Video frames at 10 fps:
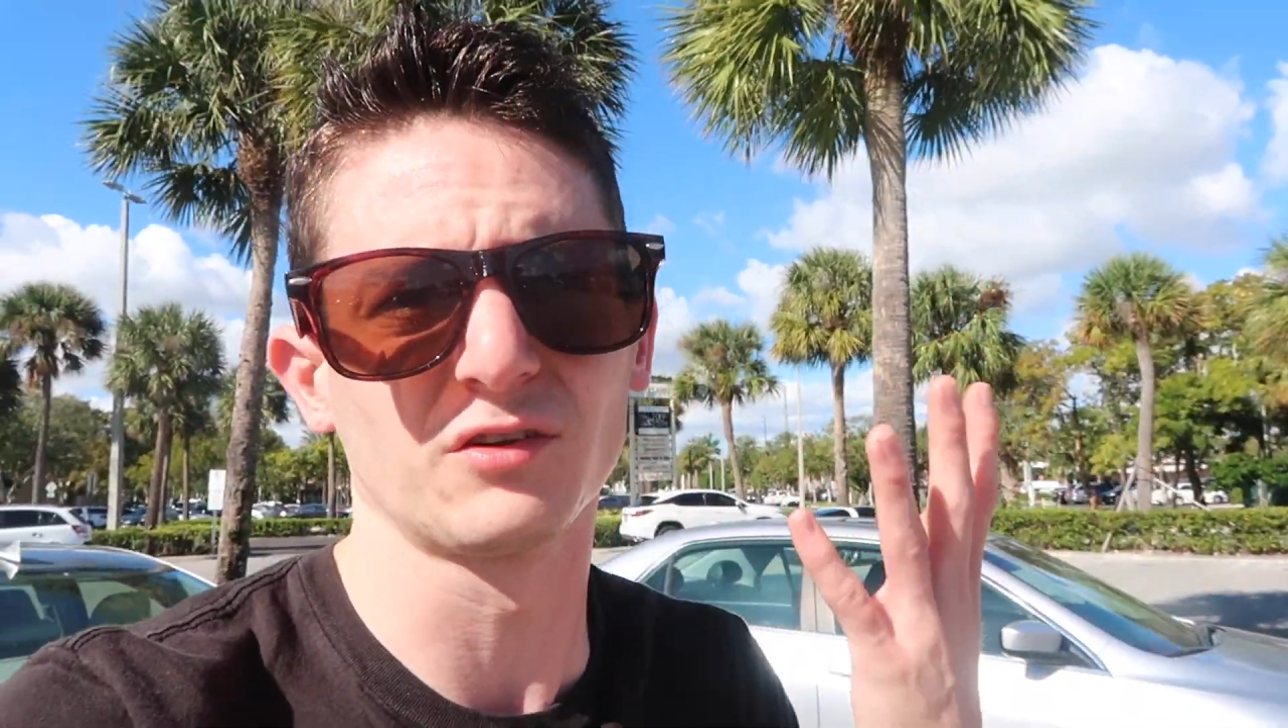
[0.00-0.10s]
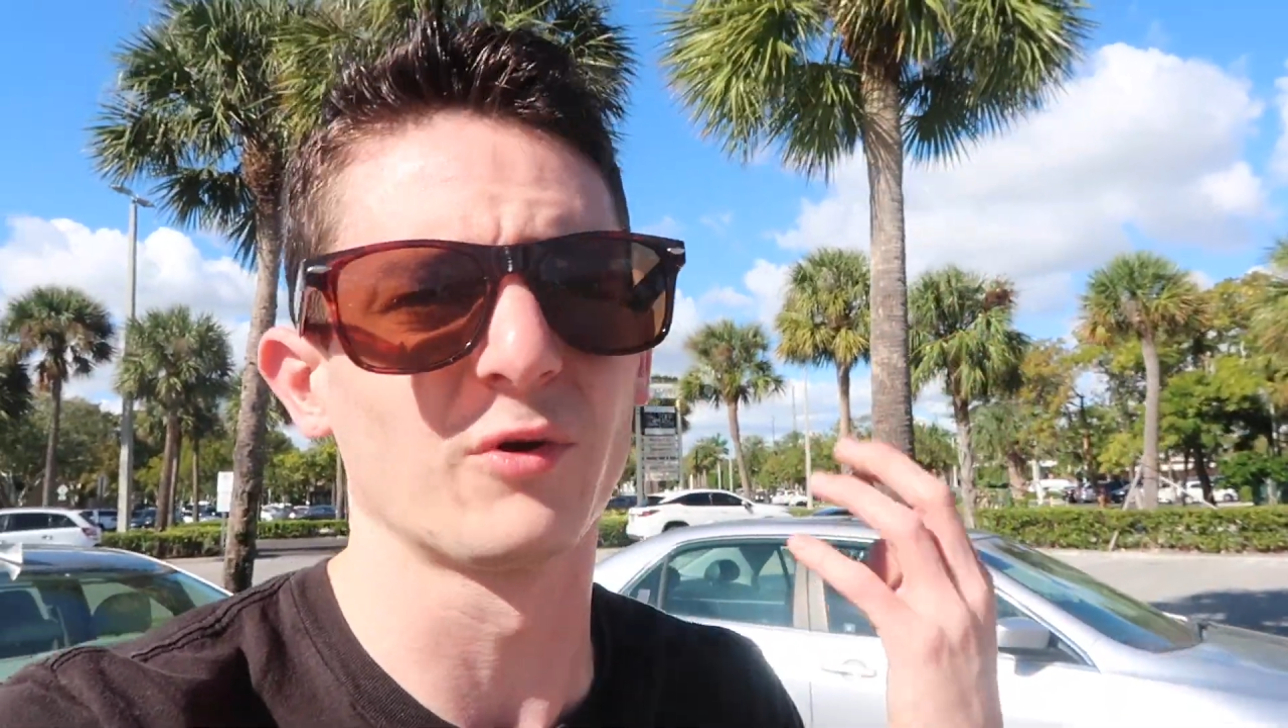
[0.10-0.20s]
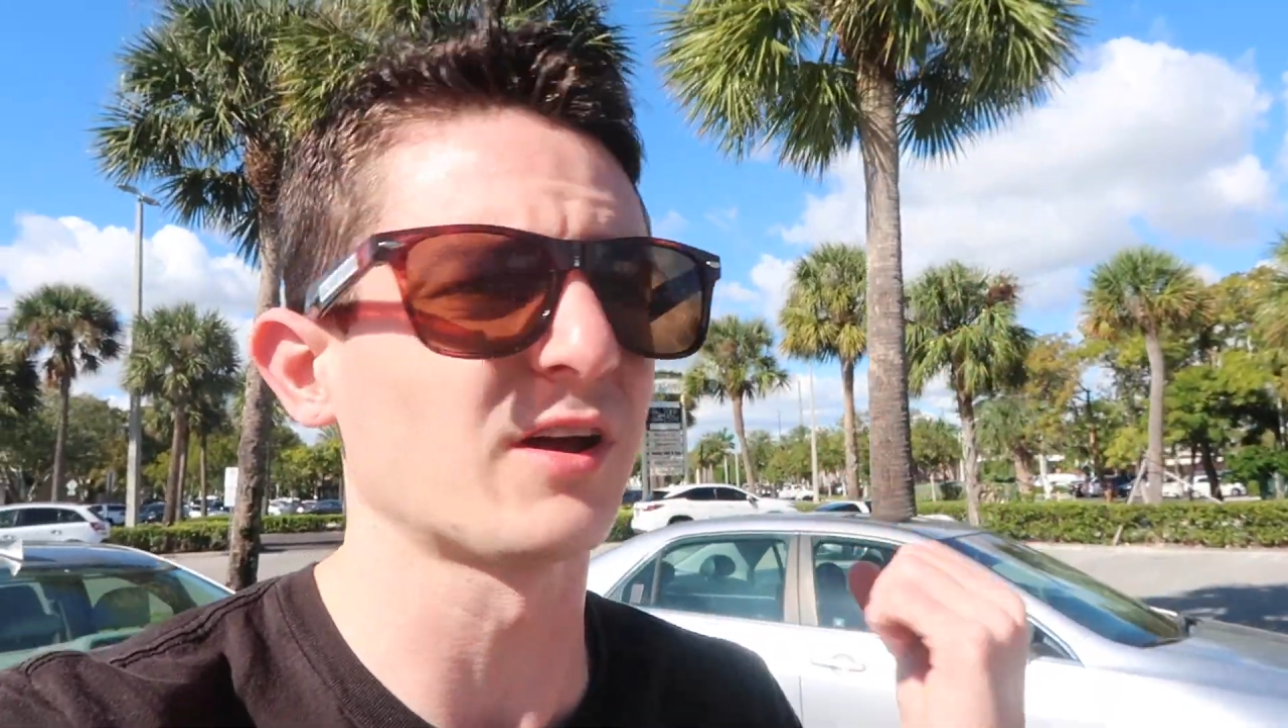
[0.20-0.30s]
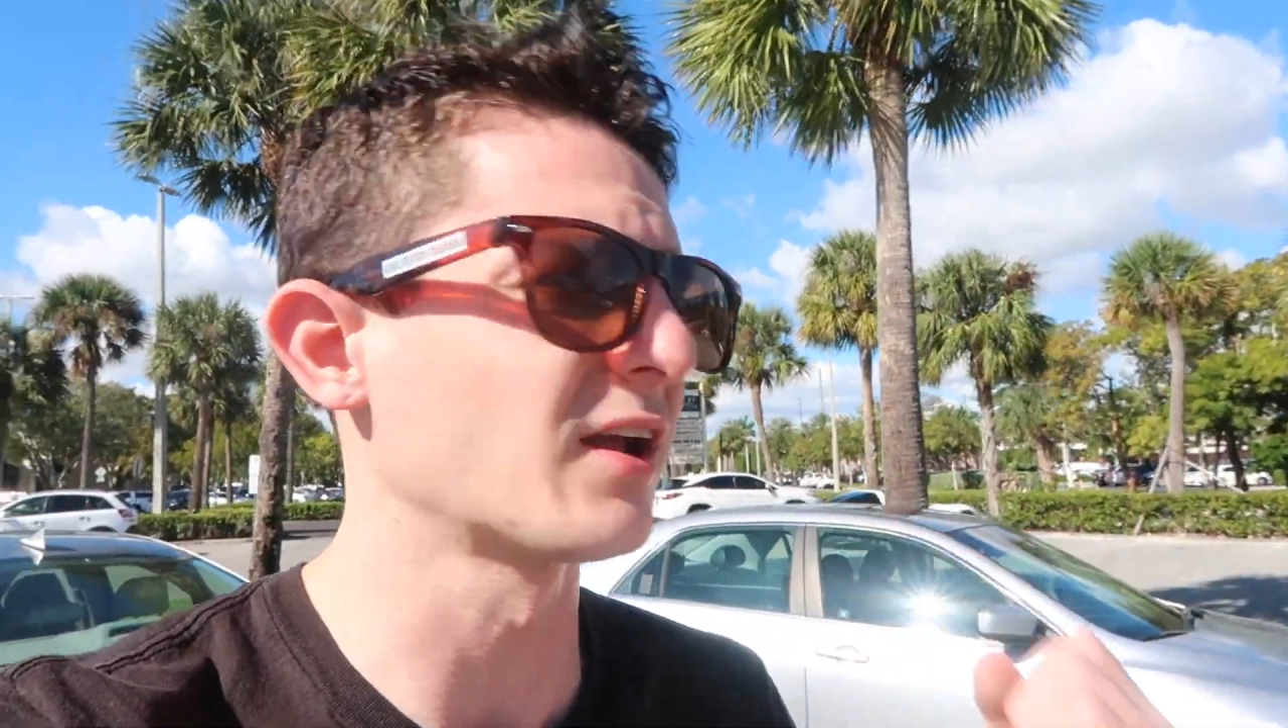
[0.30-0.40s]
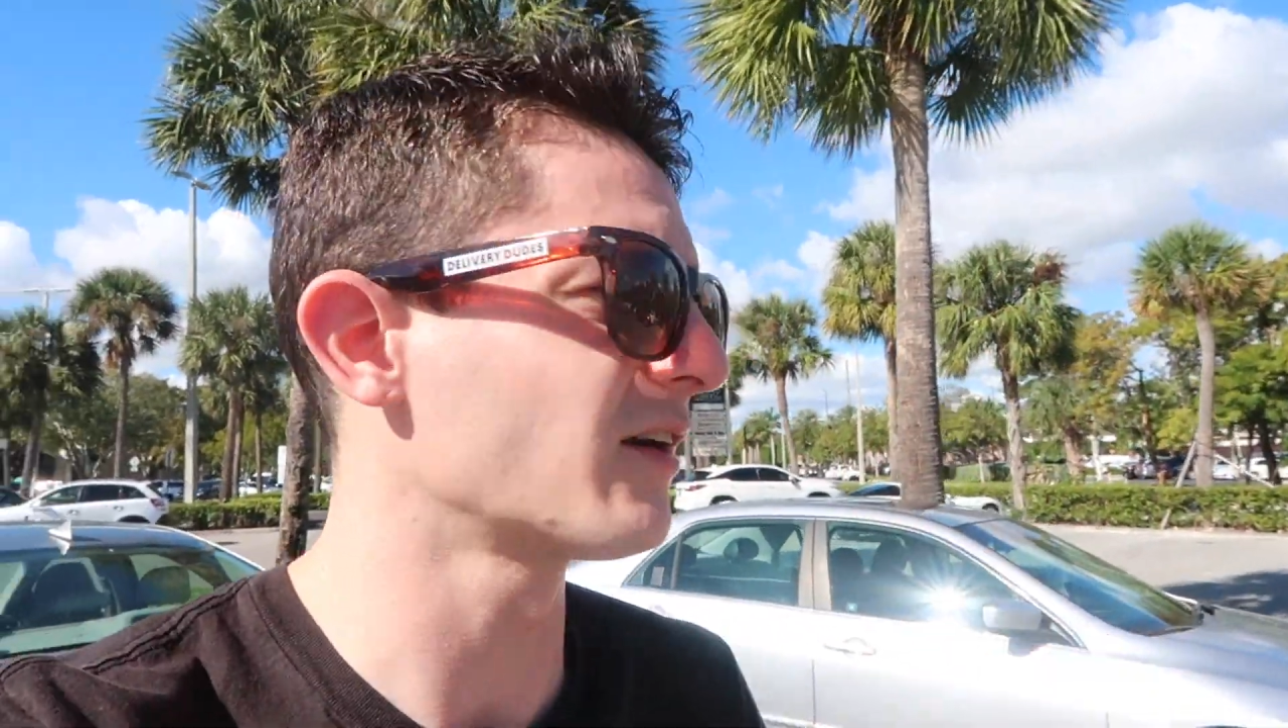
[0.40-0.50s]
to
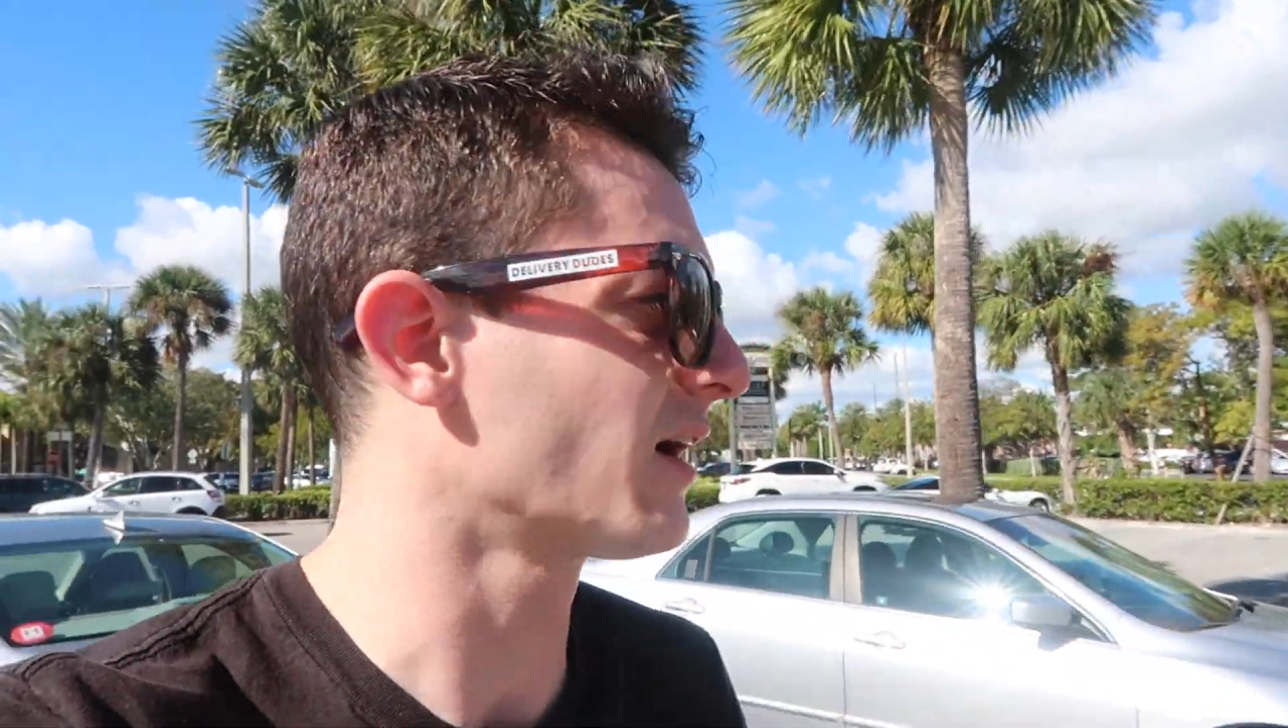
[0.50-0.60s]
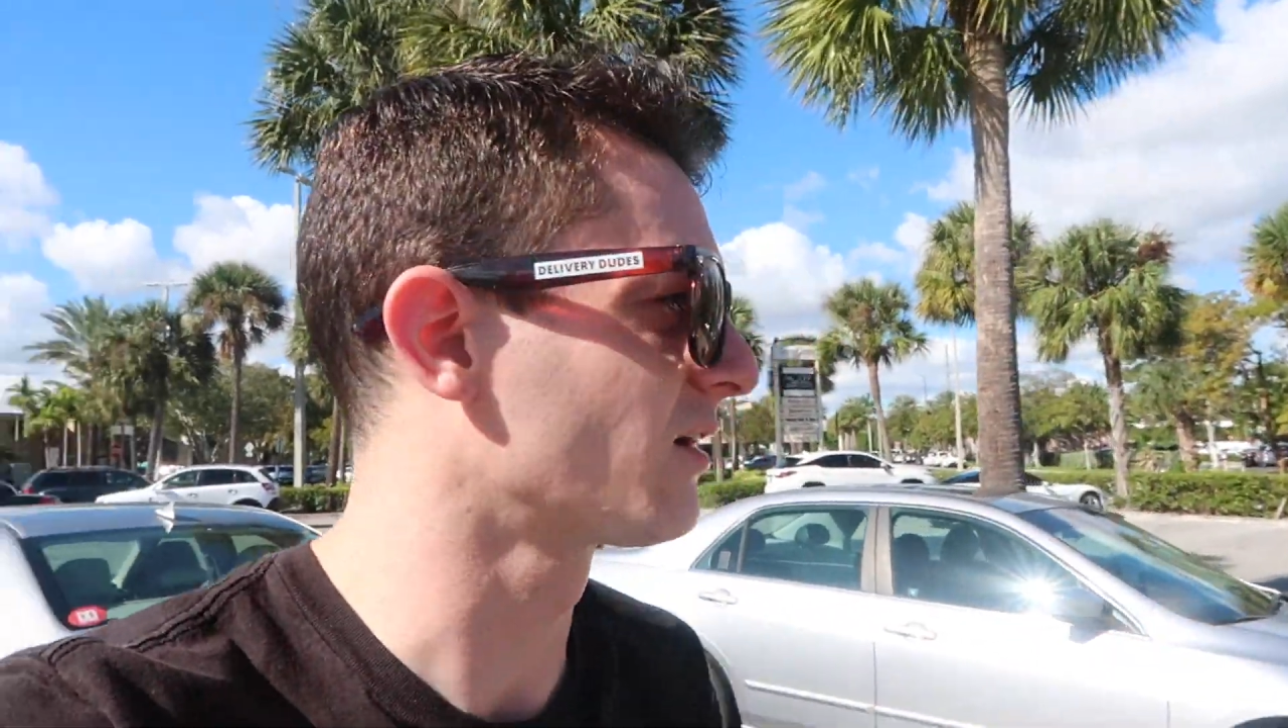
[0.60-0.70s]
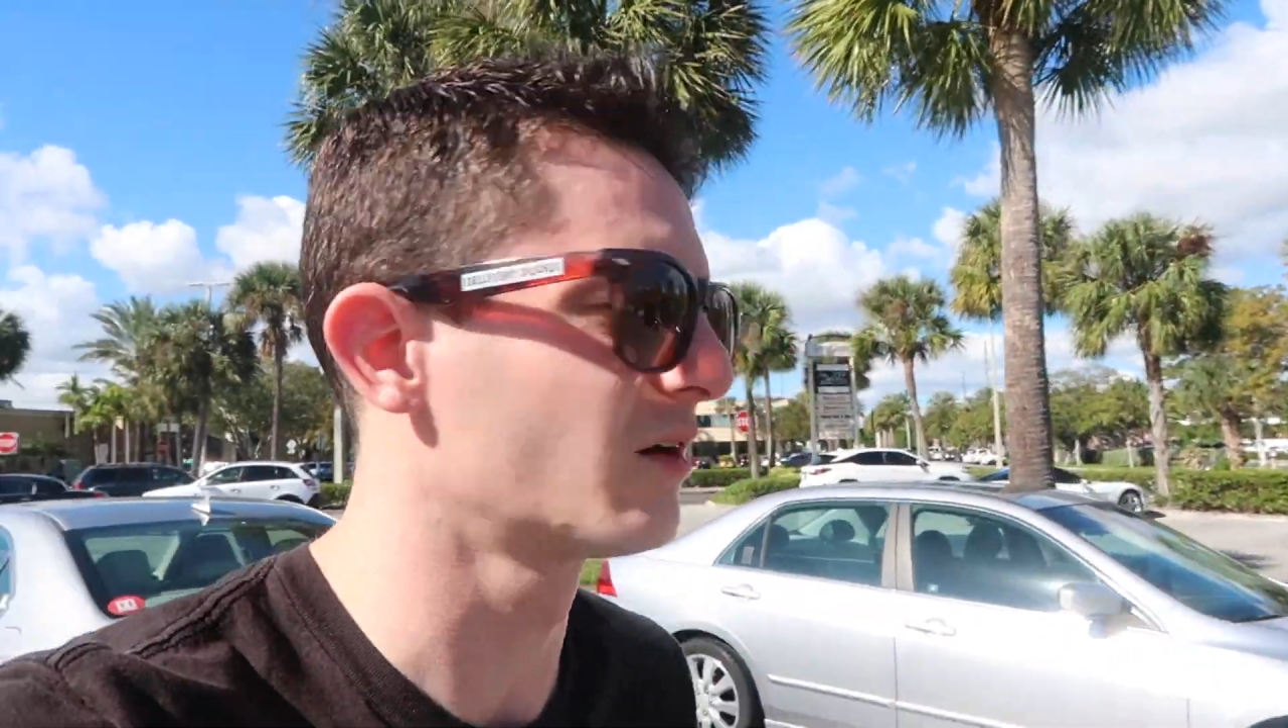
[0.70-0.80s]
work in Grant